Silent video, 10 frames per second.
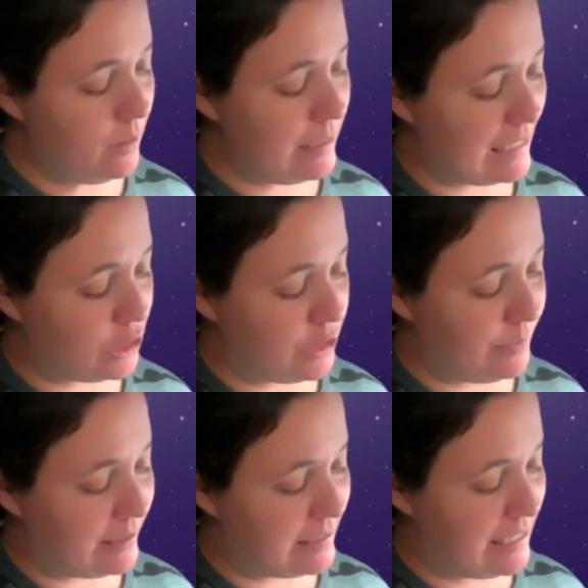That's going to
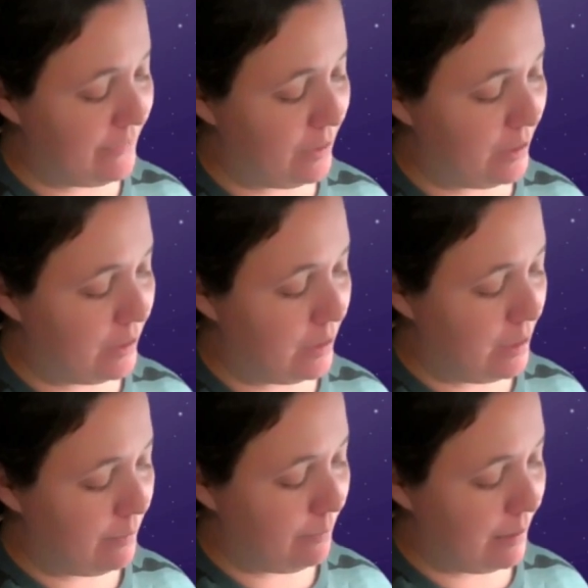be 7
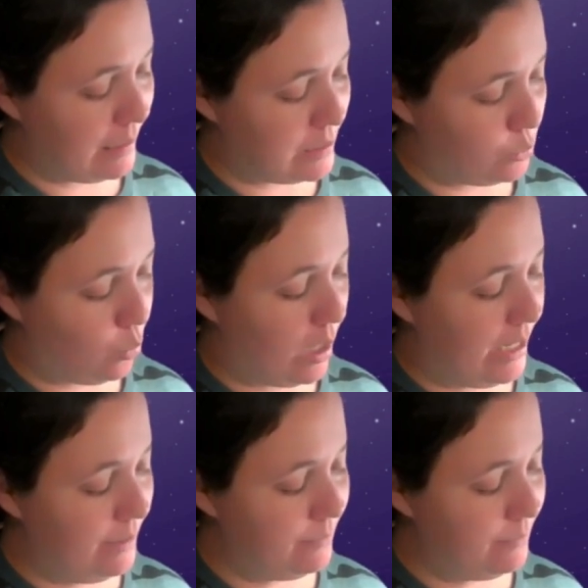plus y.